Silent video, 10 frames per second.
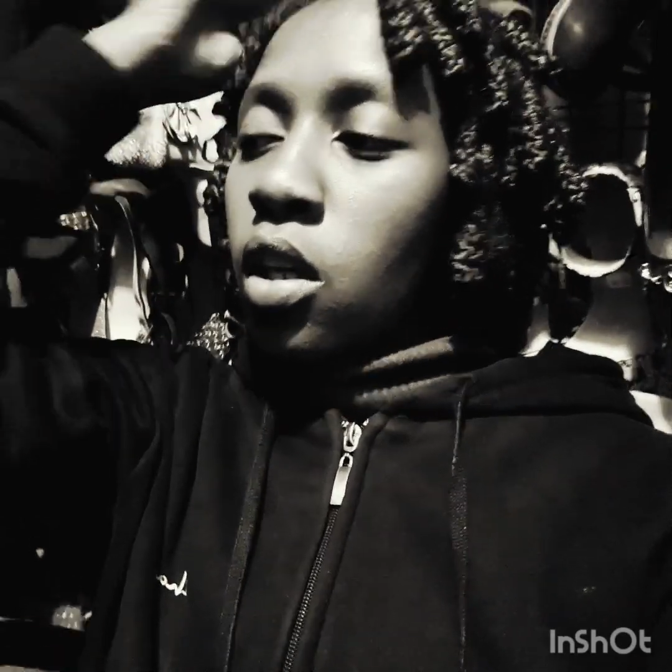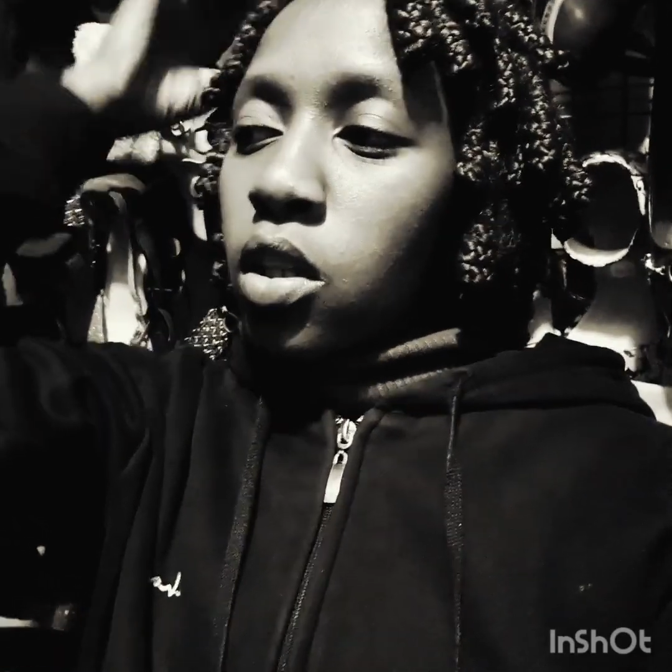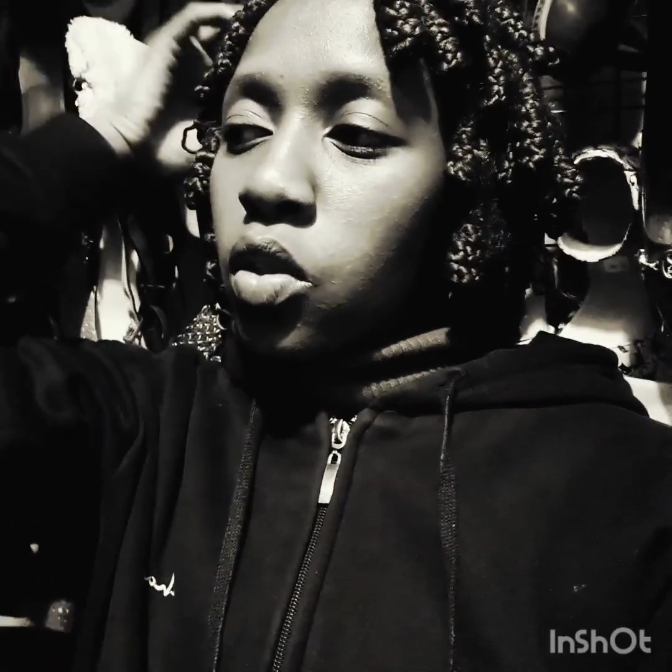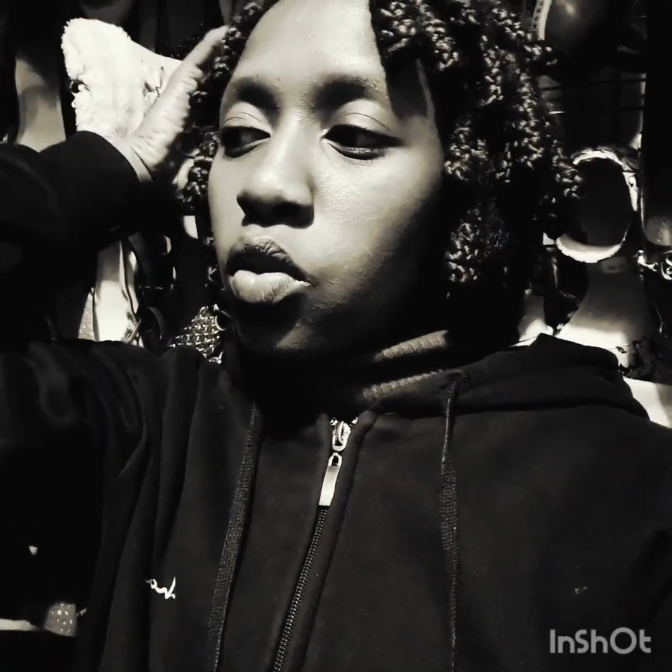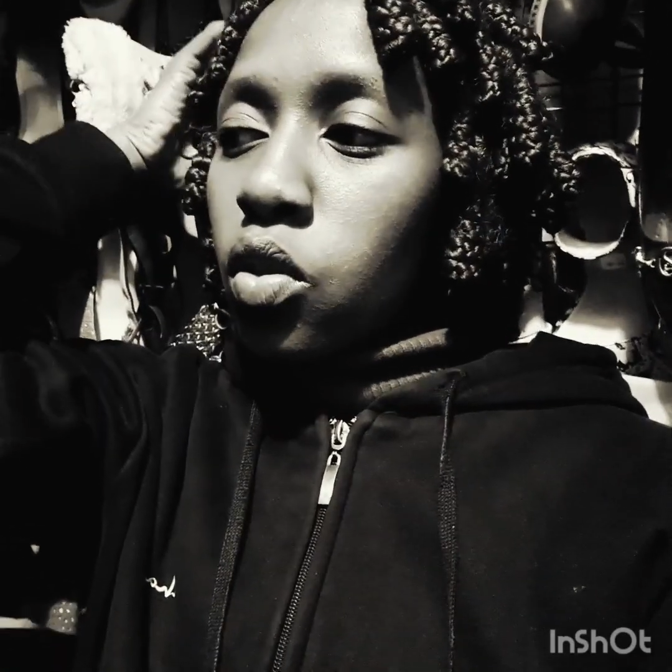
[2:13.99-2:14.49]

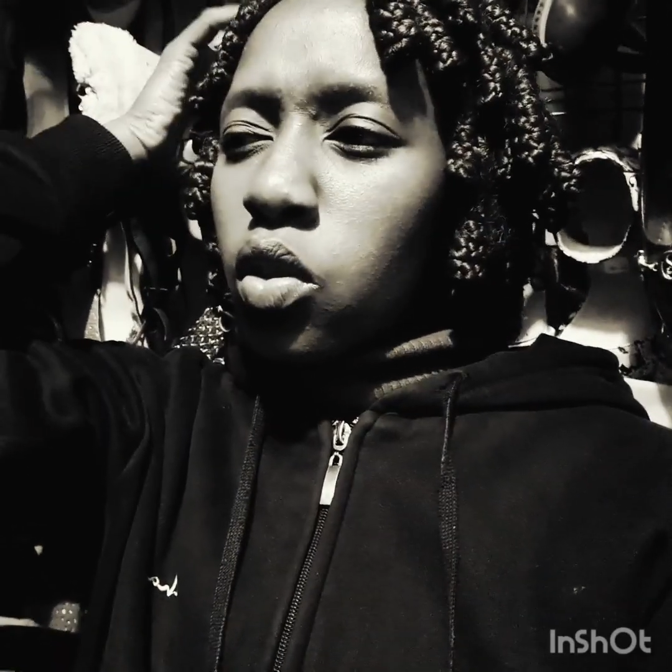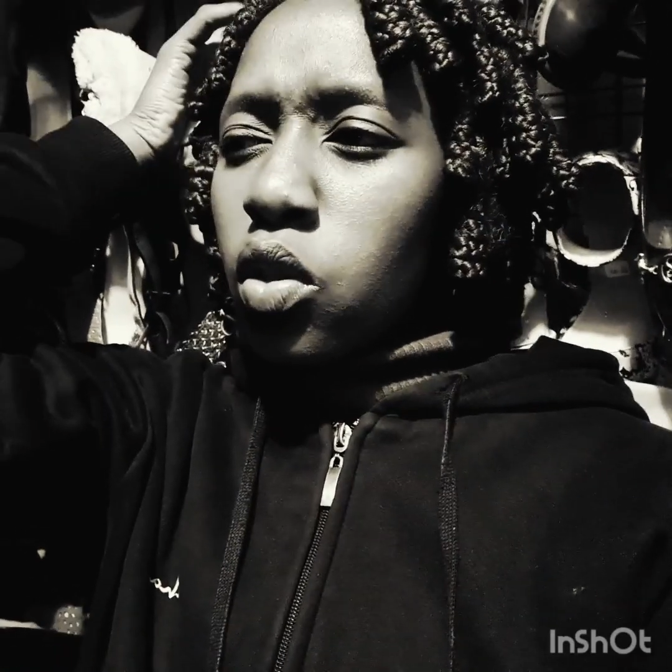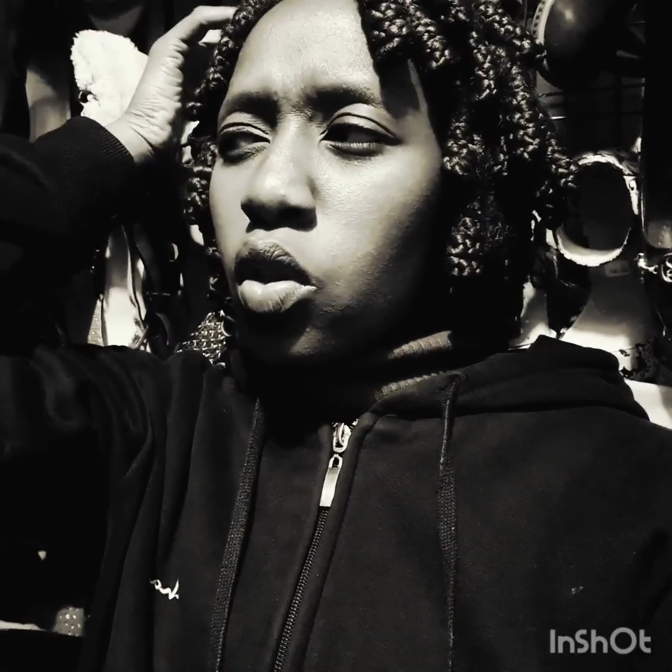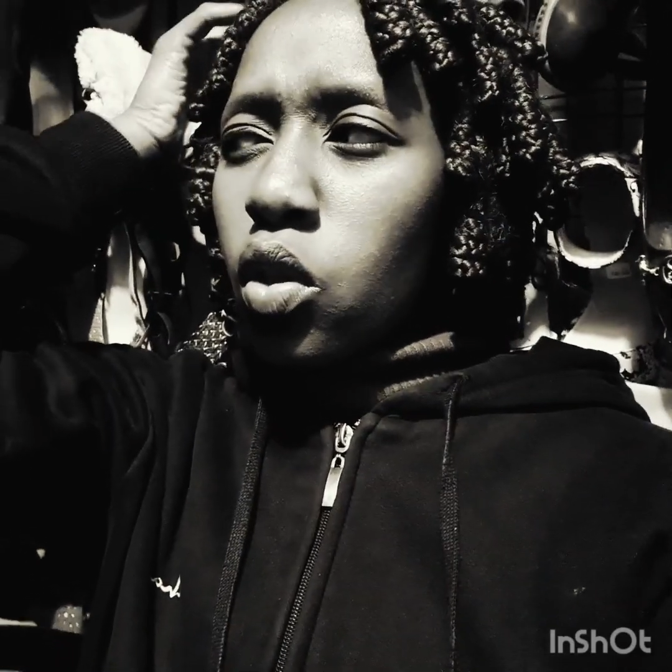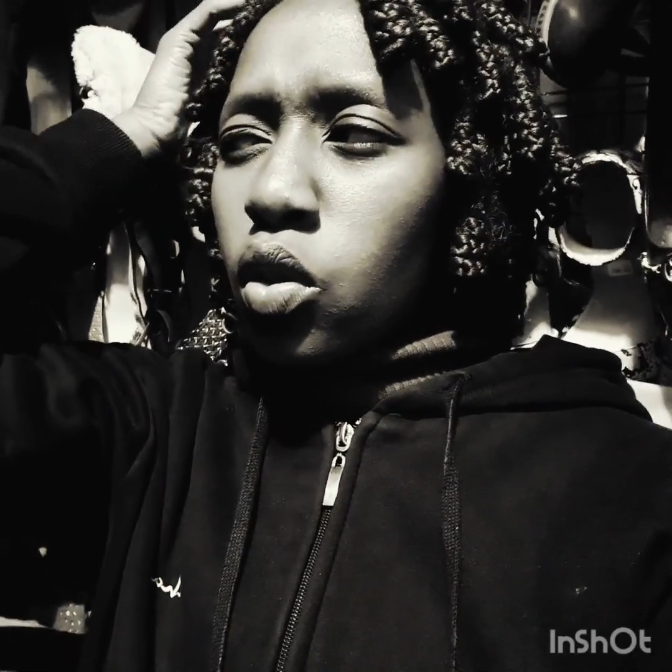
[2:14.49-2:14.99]

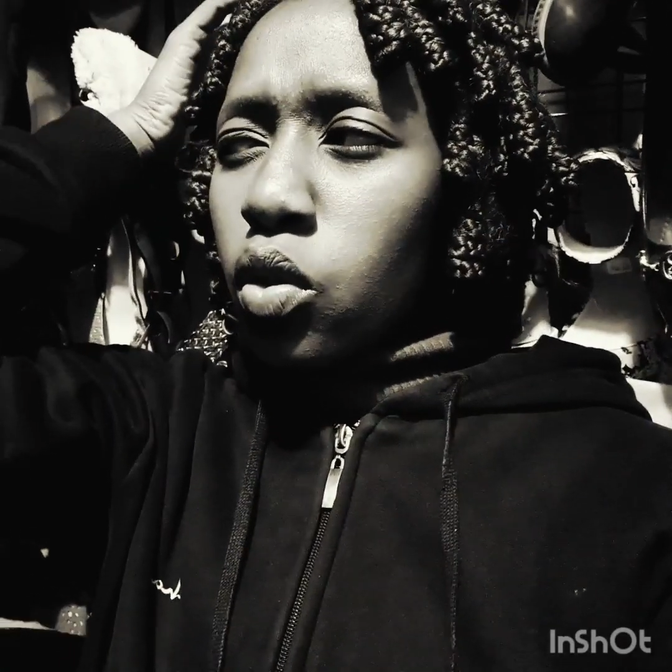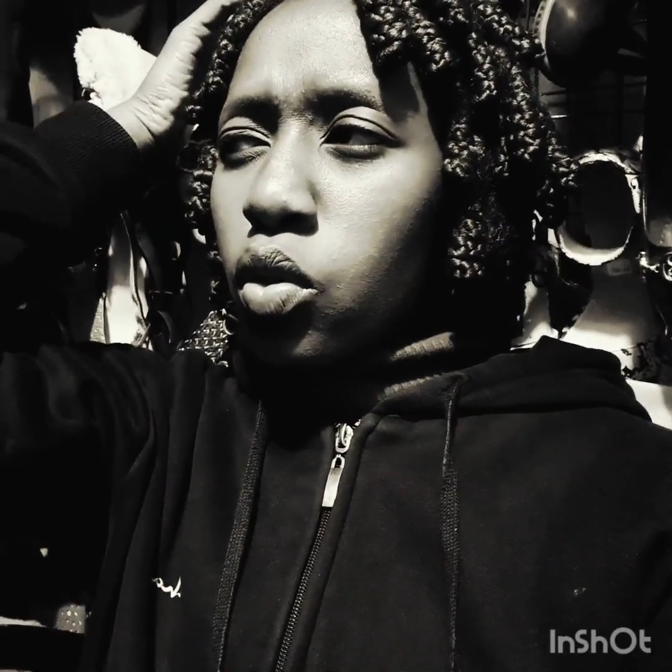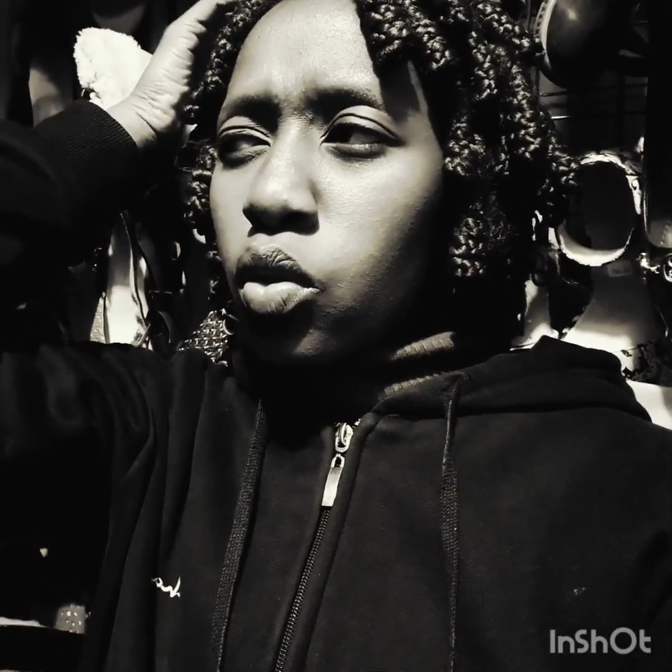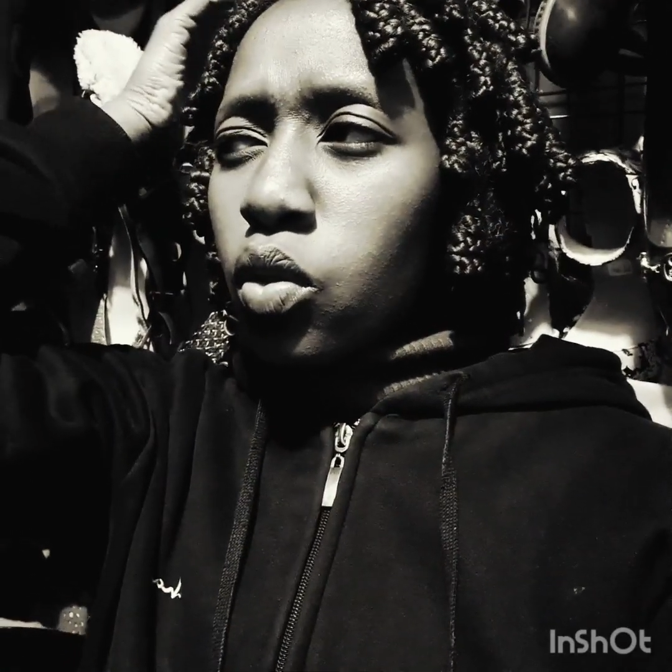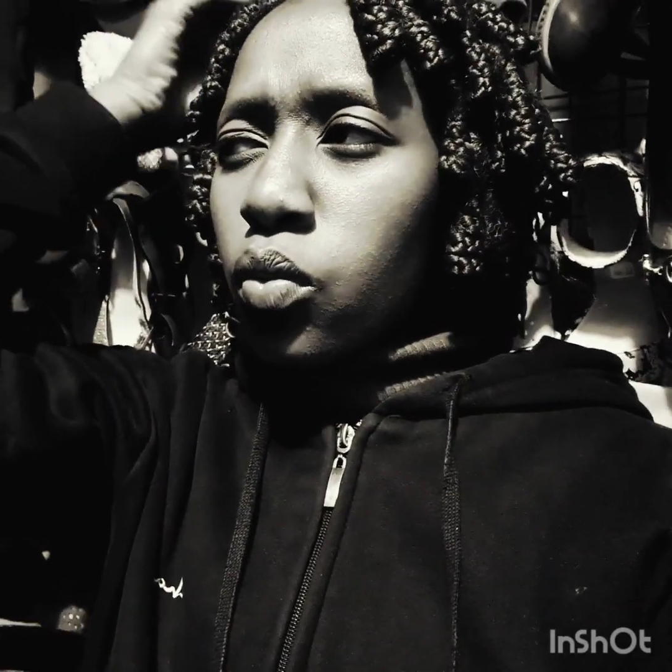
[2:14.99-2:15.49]

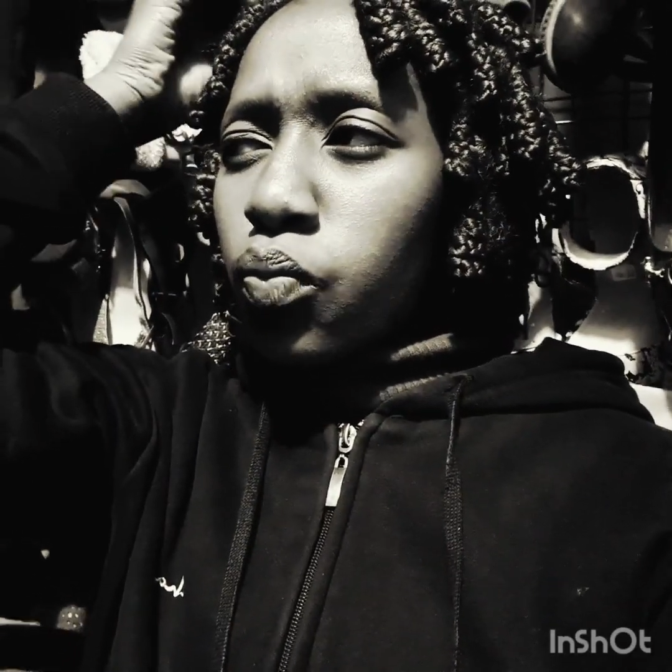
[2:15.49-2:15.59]
So